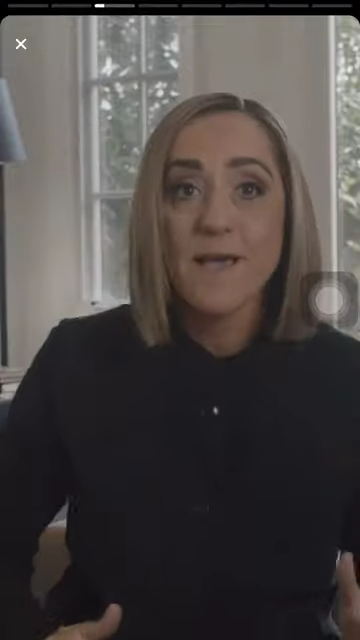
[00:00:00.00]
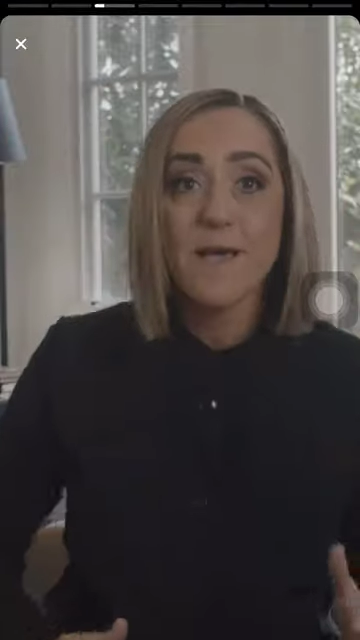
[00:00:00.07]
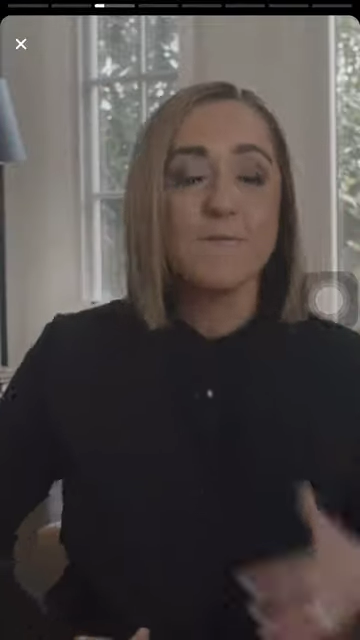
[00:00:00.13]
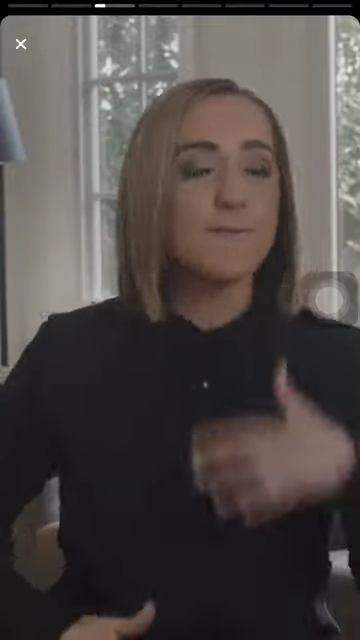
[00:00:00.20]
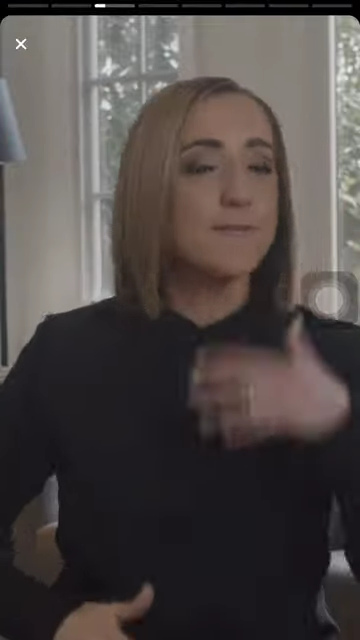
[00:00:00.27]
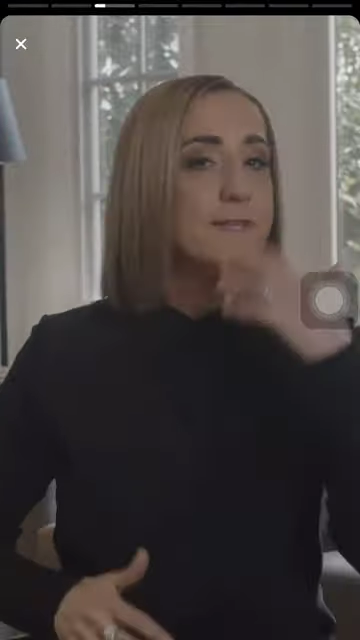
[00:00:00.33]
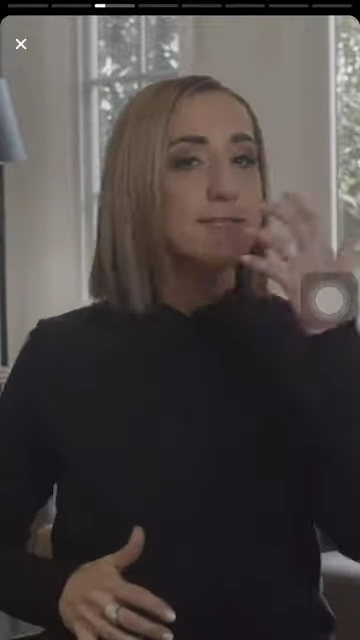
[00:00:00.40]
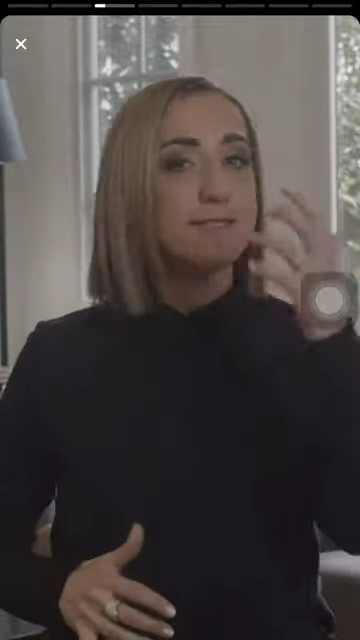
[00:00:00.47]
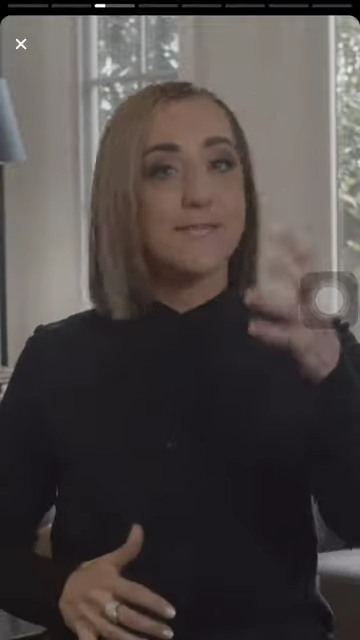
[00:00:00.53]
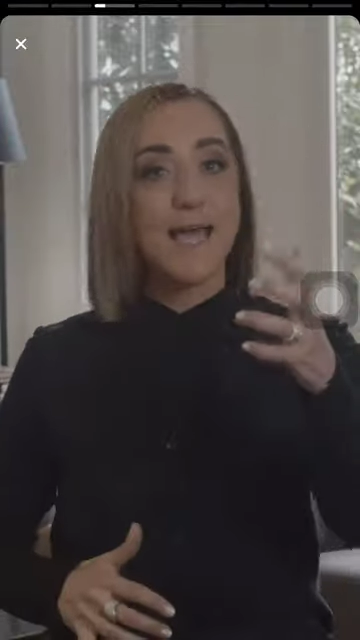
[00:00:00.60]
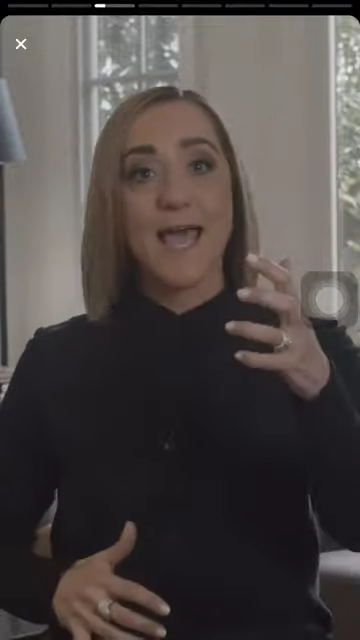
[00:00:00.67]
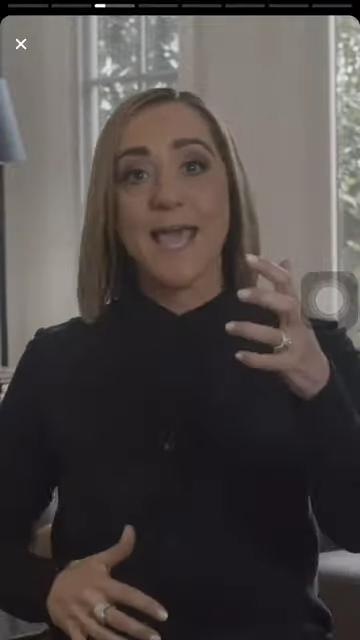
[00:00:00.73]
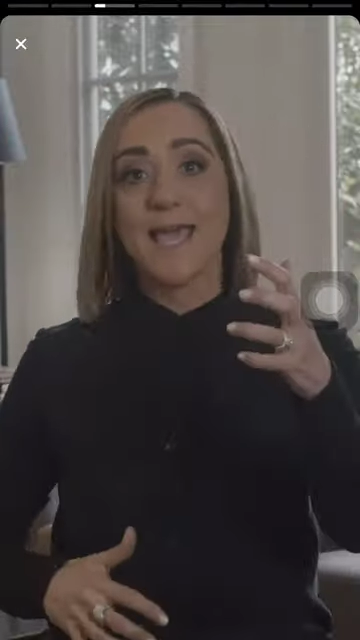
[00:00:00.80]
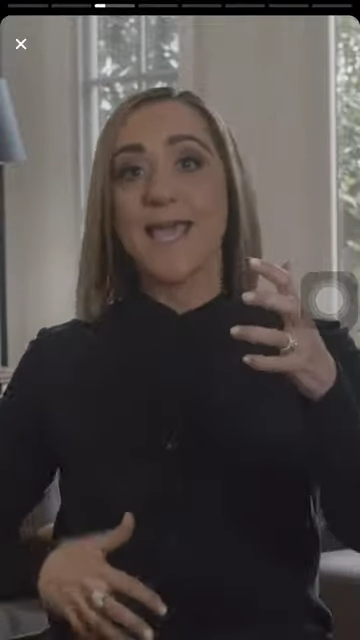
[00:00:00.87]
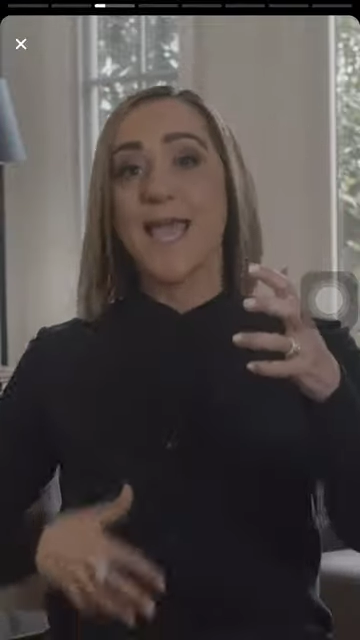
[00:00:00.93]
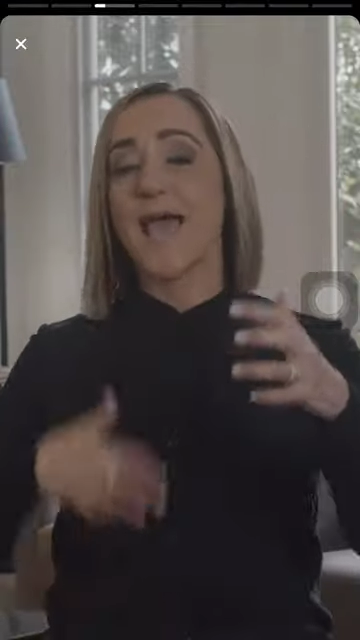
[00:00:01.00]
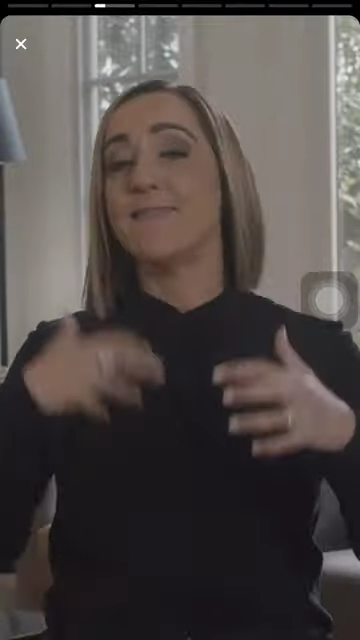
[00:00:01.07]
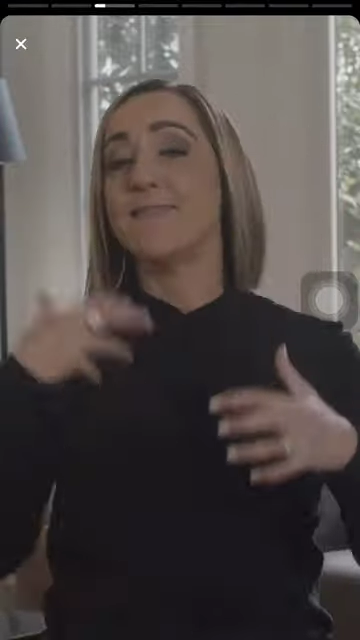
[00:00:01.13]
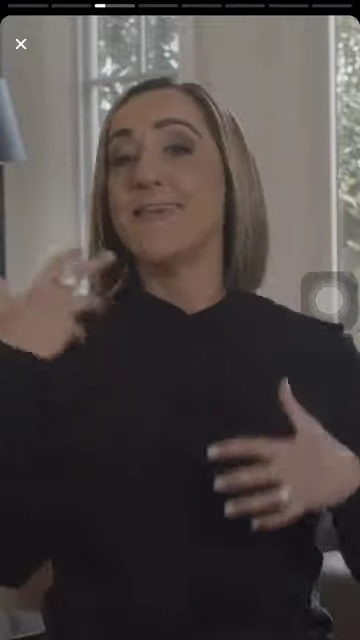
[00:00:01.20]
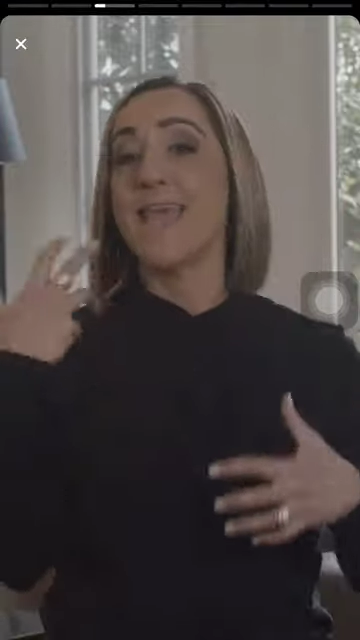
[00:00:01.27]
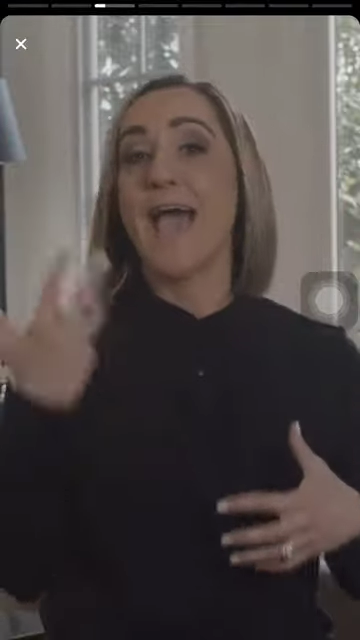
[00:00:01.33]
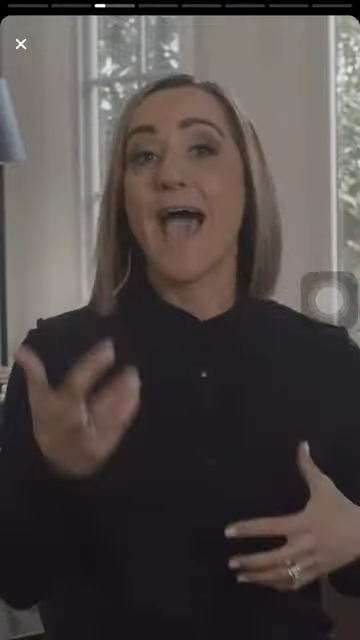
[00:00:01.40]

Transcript: for the day and the